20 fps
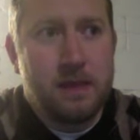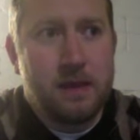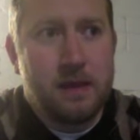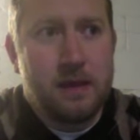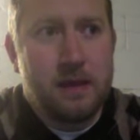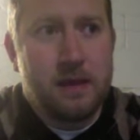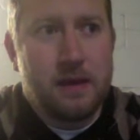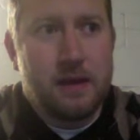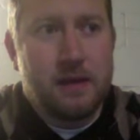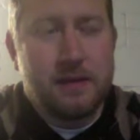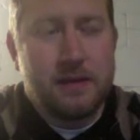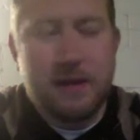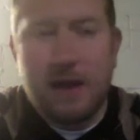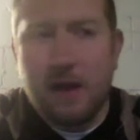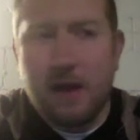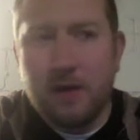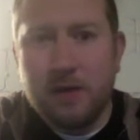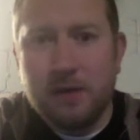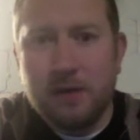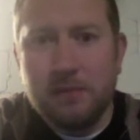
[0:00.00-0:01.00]
I
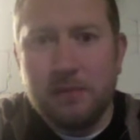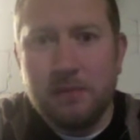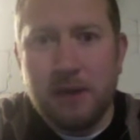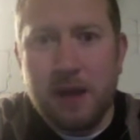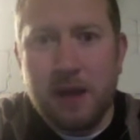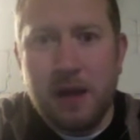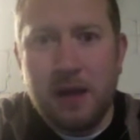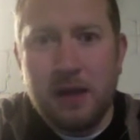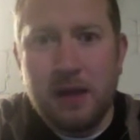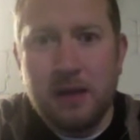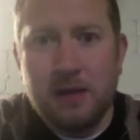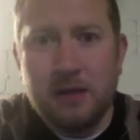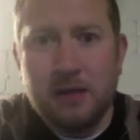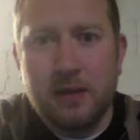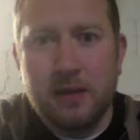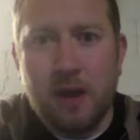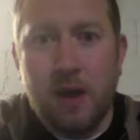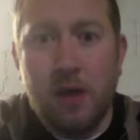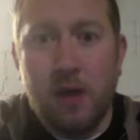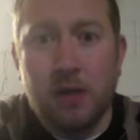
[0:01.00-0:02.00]
doubted my
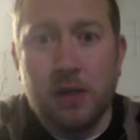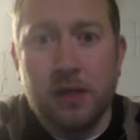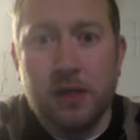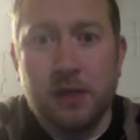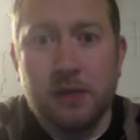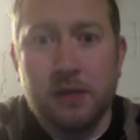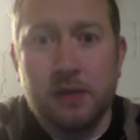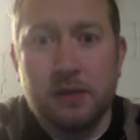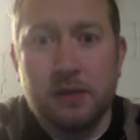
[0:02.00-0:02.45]
calling.